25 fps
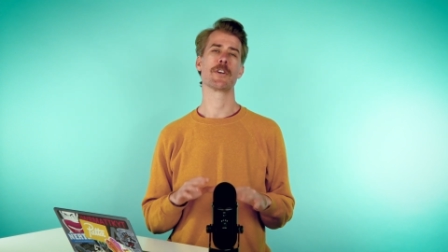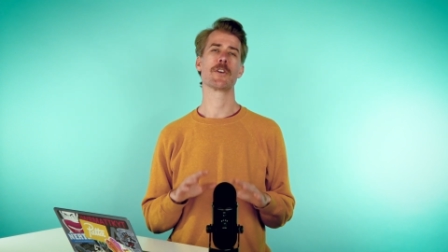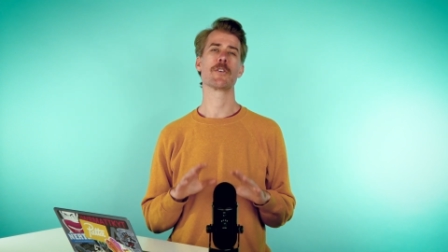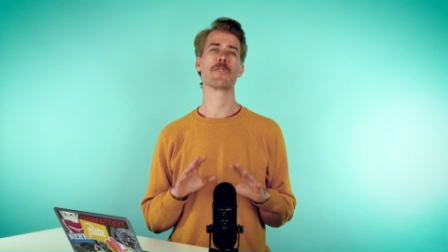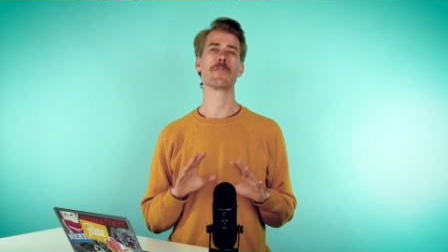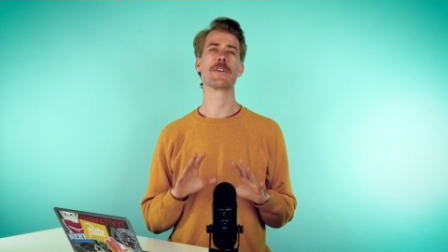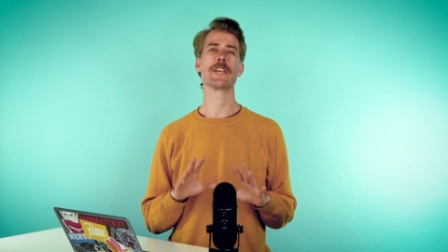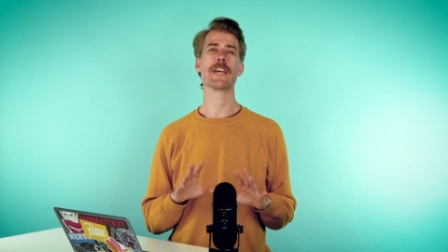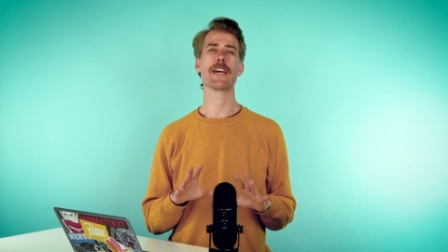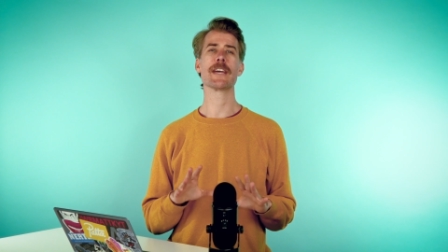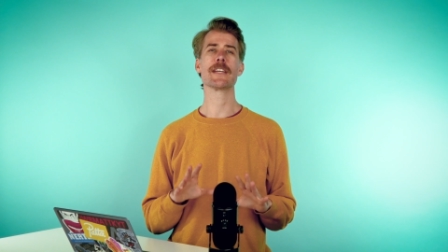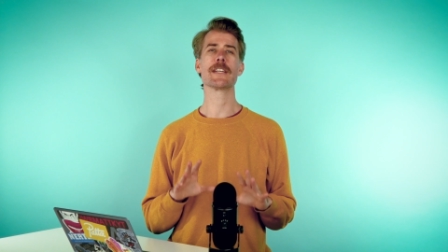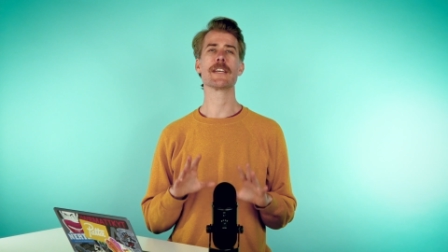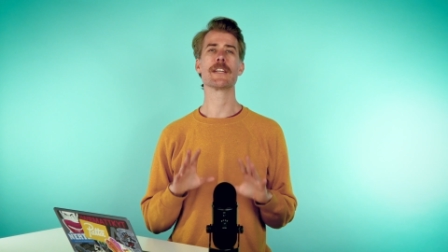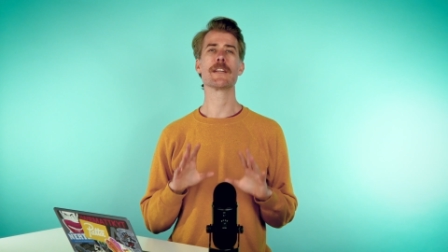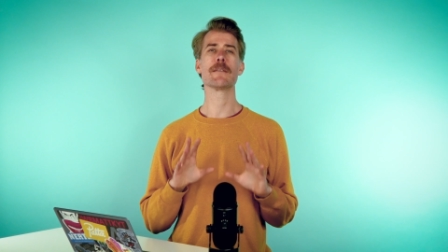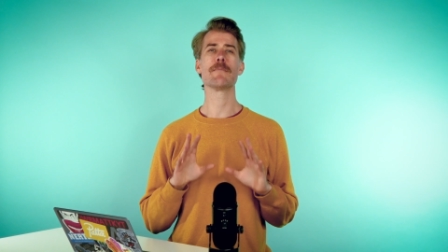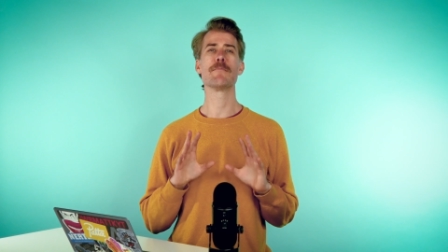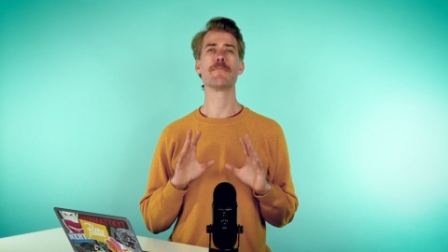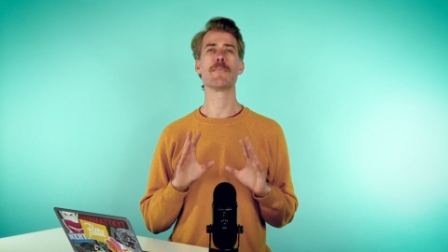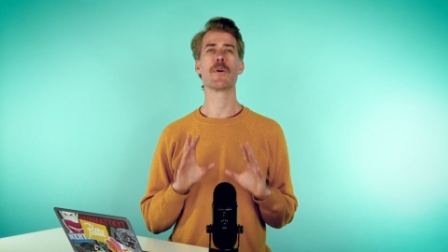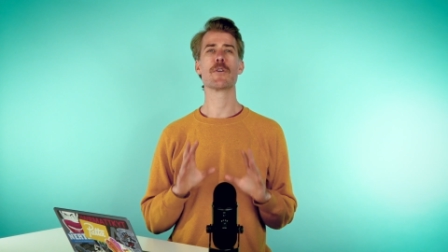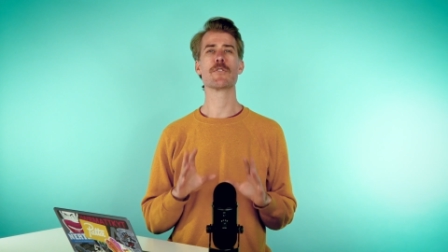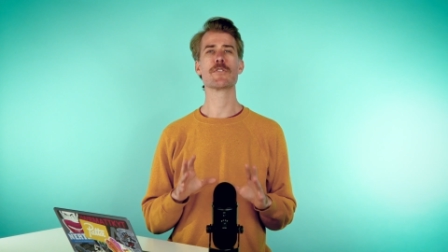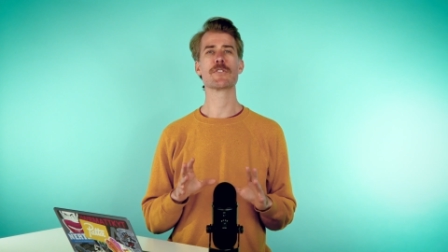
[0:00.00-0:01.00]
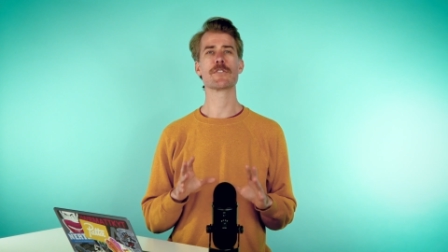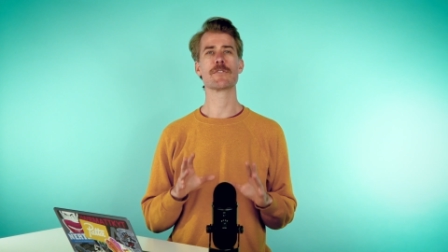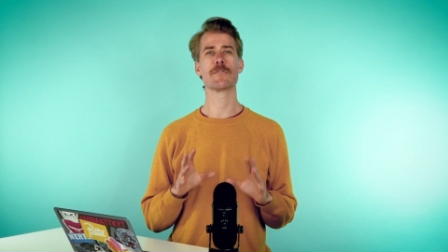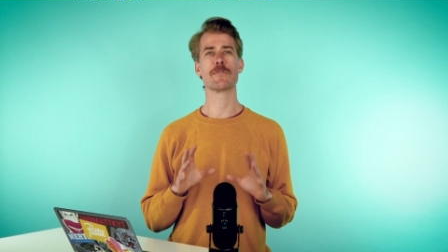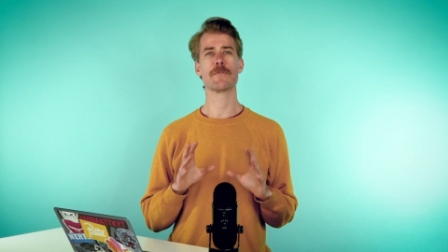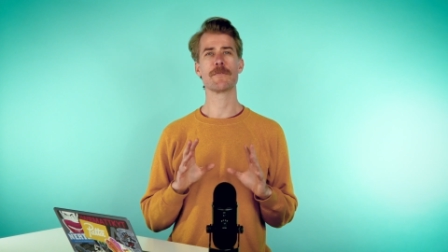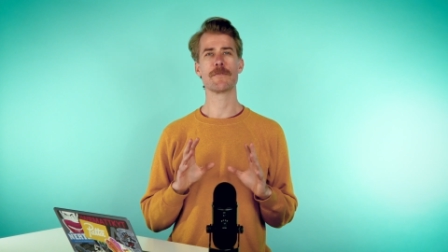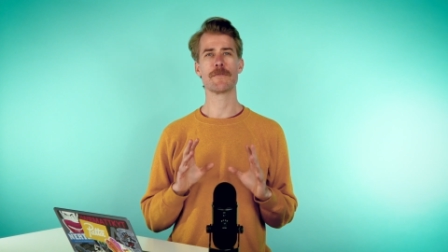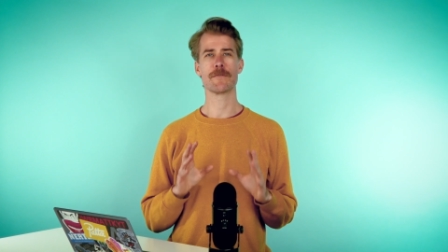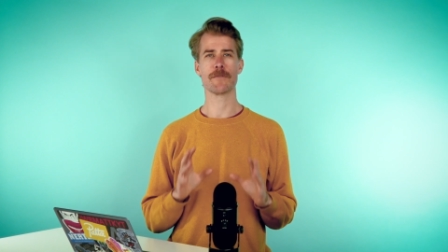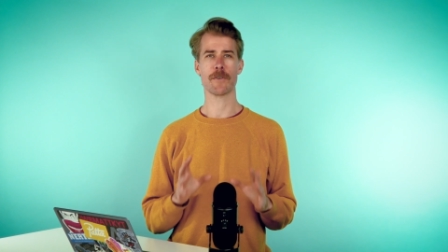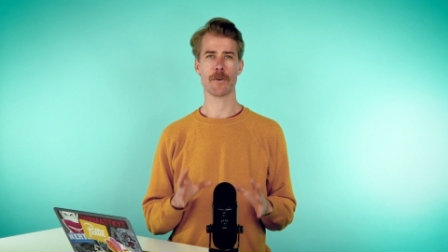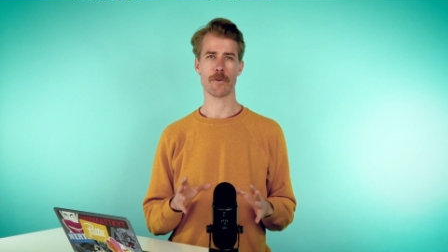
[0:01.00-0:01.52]
create an emotional
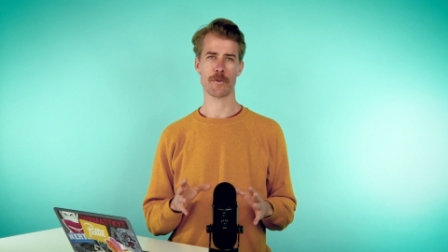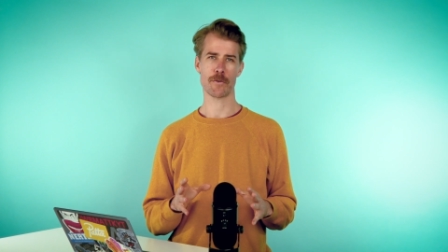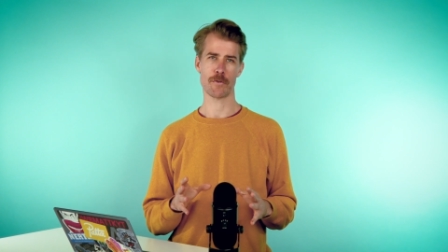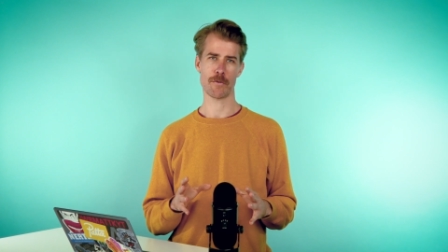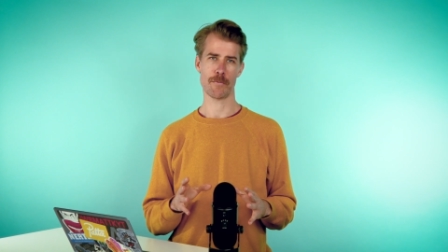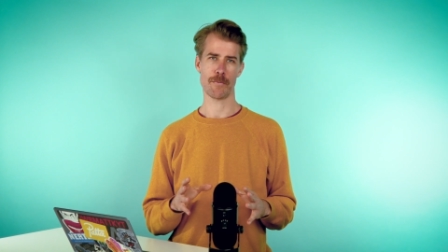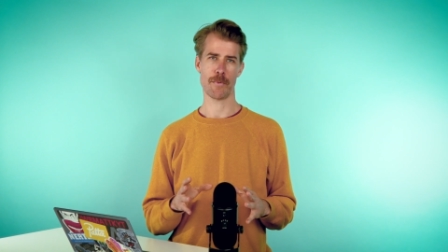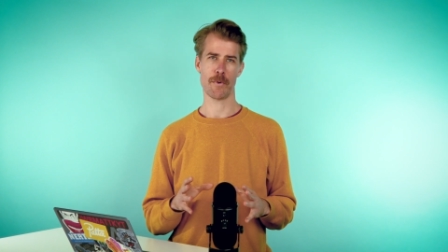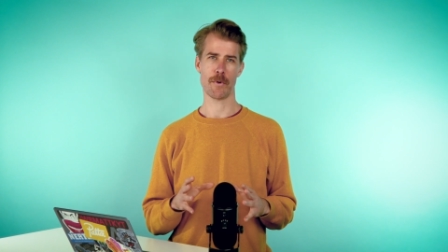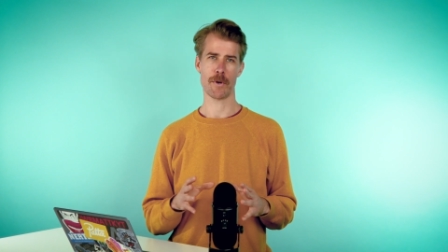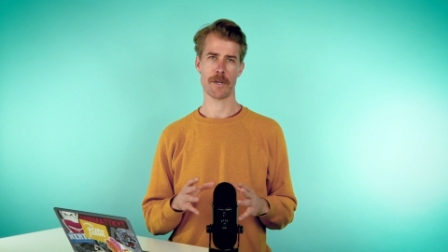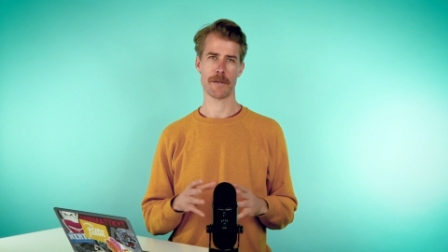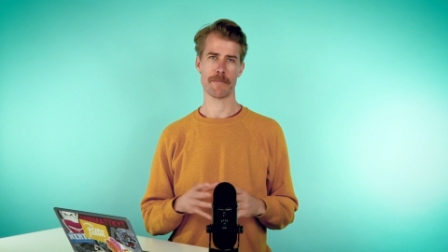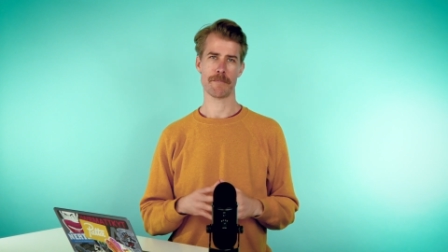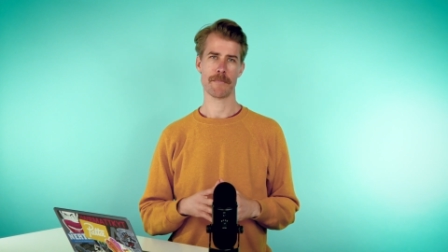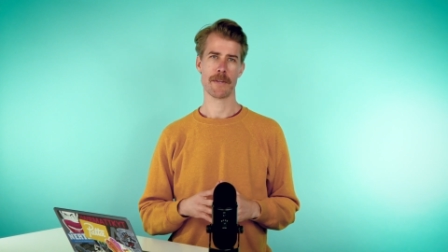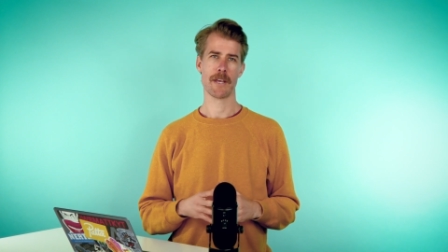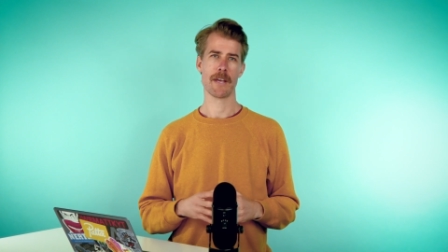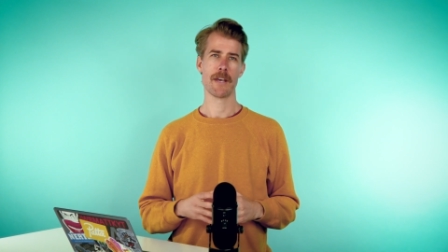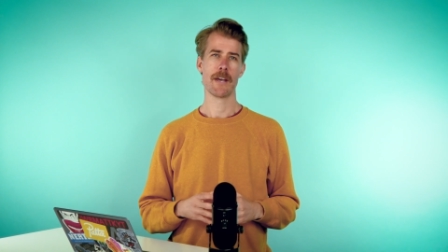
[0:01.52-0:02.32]
focal point.